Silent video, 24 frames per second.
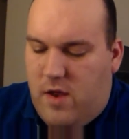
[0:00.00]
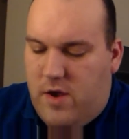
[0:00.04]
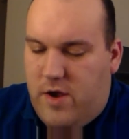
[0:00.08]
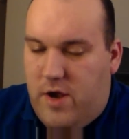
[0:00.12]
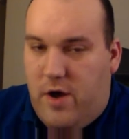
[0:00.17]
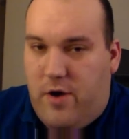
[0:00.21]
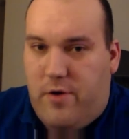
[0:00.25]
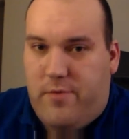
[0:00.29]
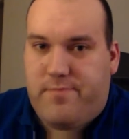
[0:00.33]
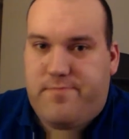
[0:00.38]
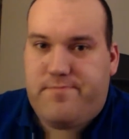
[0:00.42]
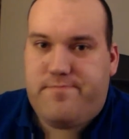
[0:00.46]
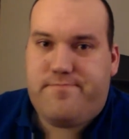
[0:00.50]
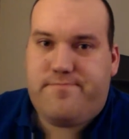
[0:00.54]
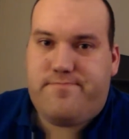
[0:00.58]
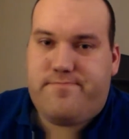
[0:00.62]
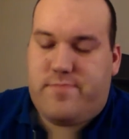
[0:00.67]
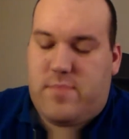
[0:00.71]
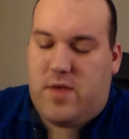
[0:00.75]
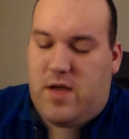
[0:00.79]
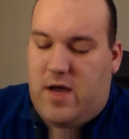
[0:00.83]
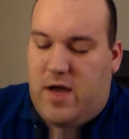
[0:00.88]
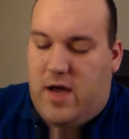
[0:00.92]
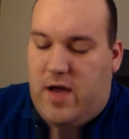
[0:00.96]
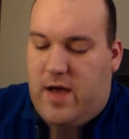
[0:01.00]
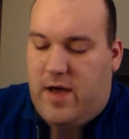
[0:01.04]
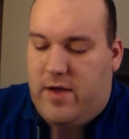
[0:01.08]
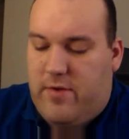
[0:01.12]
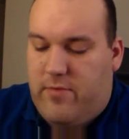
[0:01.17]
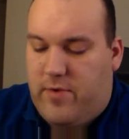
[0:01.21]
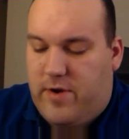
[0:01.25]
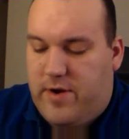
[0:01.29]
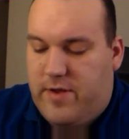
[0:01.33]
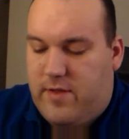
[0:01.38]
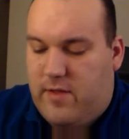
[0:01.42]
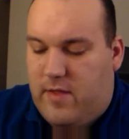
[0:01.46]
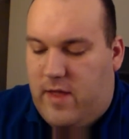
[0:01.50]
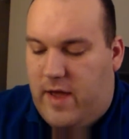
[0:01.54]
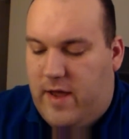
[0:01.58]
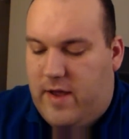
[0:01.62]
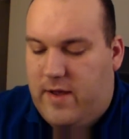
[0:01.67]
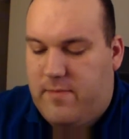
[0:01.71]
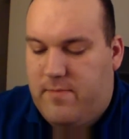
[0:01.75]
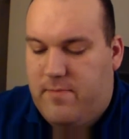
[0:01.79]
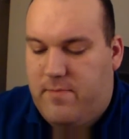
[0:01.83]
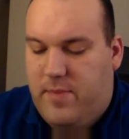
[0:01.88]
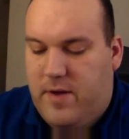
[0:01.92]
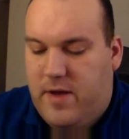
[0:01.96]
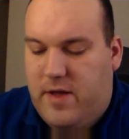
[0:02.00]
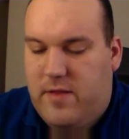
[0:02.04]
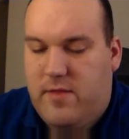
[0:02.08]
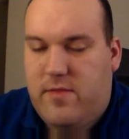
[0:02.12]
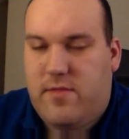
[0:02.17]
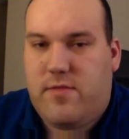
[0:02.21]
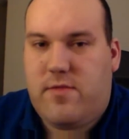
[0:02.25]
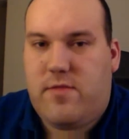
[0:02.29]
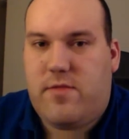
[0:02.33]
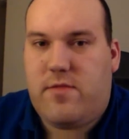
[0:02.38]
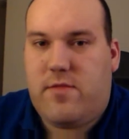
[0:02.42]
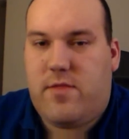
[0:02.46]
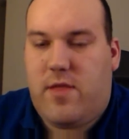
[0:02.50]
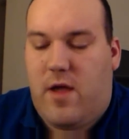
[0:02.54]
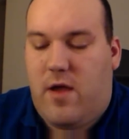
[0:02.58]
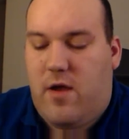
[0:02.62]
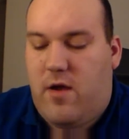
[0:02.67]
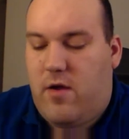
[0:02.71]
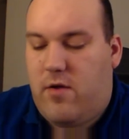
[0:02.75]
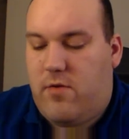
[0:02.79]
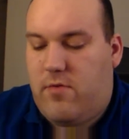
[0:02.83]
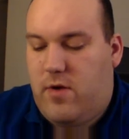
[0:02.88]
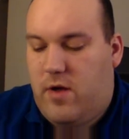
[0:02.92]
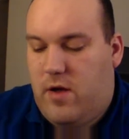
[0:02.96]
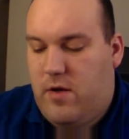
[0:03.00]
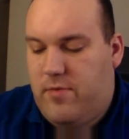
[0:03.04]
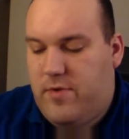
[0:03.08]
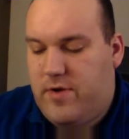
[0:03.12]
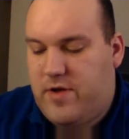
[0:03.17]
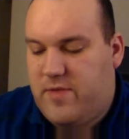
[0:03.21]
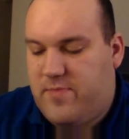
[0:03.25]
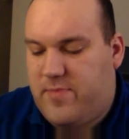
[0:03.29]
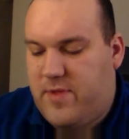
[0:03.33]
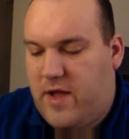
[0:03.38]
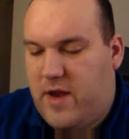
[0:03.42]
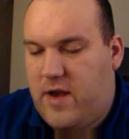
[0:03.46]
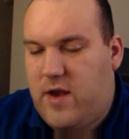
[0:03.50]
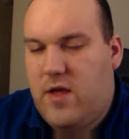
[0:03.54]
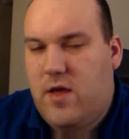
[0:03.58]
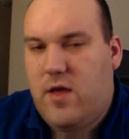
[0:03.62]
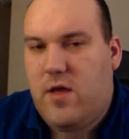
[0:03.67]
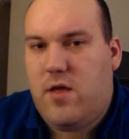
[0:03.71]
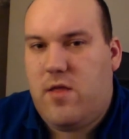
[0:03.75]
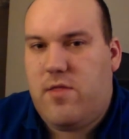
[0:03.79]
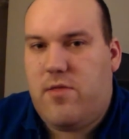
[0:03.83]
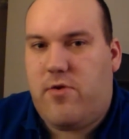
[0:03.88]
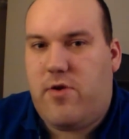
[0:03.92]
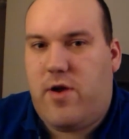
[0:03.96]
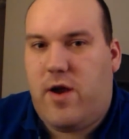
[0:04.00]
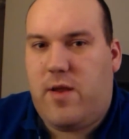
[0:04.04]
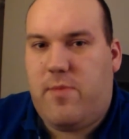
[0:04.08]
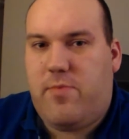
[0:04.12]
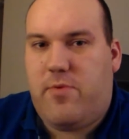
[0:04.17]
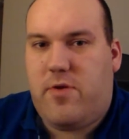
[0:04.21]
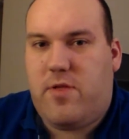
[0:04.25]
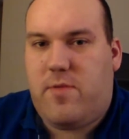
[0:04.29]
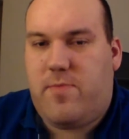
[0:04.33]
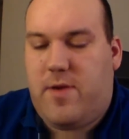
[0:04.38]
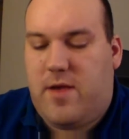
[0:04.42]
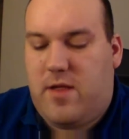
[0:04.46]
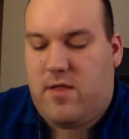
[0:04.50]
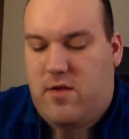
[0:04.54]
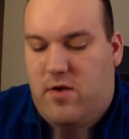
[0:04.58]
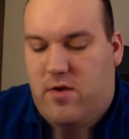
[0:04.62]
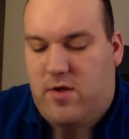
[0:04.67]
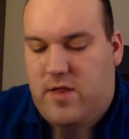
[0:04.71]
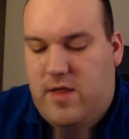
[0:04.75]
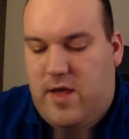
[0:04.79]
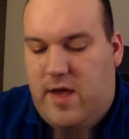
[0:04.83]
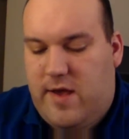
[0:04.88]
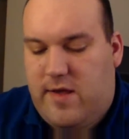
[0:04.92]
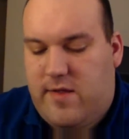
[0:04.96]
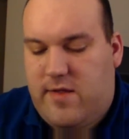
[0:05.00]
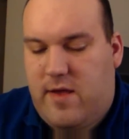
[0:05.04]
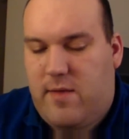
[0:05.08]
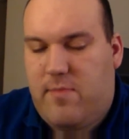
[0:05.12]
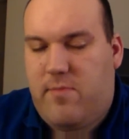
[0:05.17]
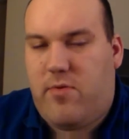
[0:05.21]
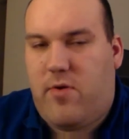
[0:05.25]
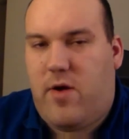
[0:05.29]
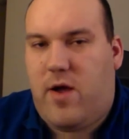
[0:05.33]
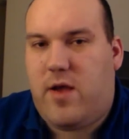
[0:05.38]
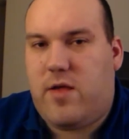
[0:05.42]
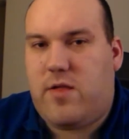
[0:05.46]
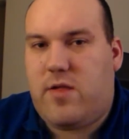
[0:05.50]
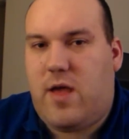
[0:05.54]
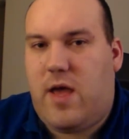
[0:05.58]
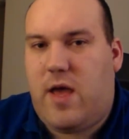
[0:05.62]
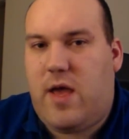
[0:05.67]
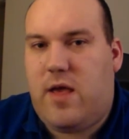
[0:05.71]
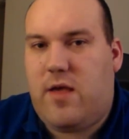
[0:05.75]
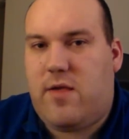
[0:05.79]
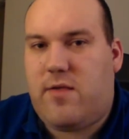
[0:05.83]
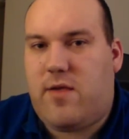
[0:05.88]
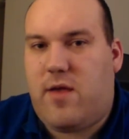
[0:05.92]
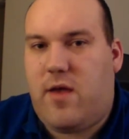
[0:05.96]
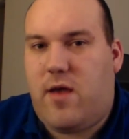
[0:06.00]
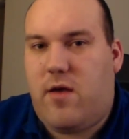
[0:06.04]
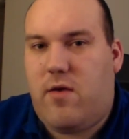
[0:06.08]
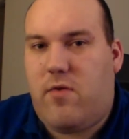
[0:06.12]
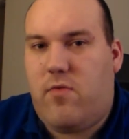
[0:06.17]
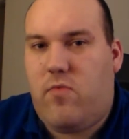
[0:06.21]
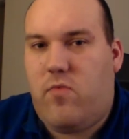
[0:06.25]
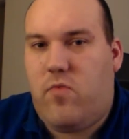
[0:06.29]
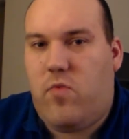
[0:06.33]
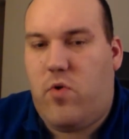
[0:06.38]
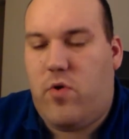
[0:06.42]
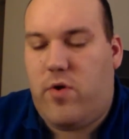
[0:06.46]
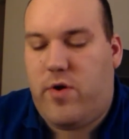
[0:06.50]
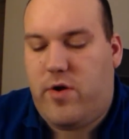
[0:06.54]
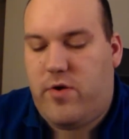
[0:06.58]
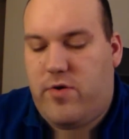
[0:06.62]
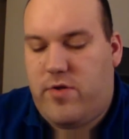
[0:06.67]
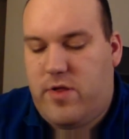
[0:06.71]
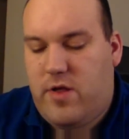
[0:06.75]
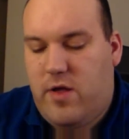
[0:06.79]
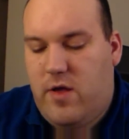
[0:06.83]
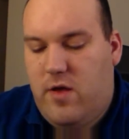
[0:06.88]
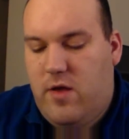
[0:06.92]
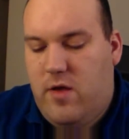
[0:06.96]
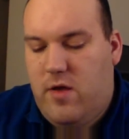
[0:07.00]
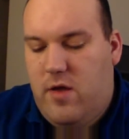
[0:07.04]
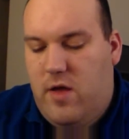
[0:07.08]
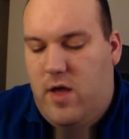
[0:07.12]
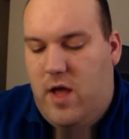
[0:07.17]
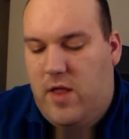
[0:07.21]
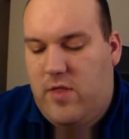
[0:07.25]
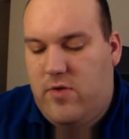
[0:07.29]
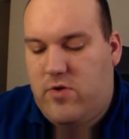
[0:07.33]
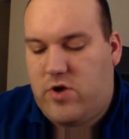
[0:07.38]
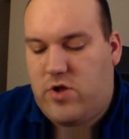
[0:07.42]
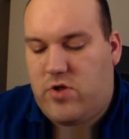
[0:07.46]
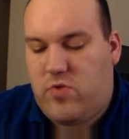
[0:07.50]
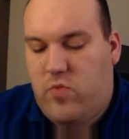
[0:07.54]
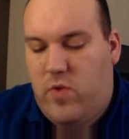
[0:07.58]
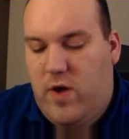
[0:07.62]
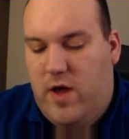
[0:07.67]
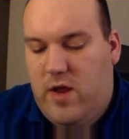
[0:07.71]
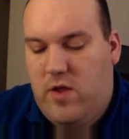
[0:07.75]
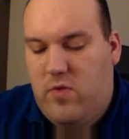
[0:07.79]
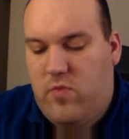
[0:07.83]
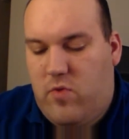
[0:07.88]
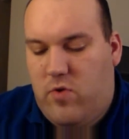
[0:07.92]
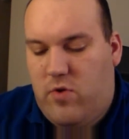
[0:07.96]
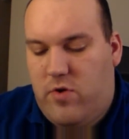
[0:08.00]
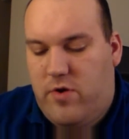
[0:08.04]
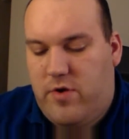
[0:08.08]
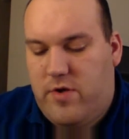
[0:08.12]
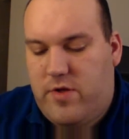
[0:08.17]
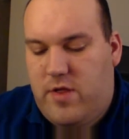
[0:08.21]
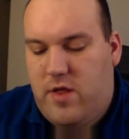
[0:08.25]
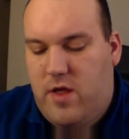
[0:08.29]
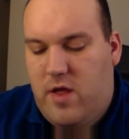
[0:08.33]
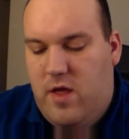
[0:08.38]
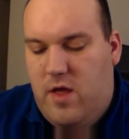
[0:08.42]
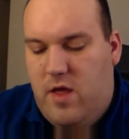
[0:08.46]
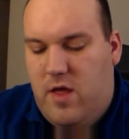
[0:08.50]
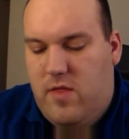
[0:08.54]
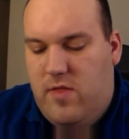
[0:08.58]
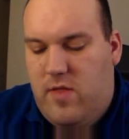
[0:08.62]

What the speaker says: No, I wanted to like them, but I'll explain. They're 90 points a piece. They're exact same price as Warriors, and they're just winged Warriors.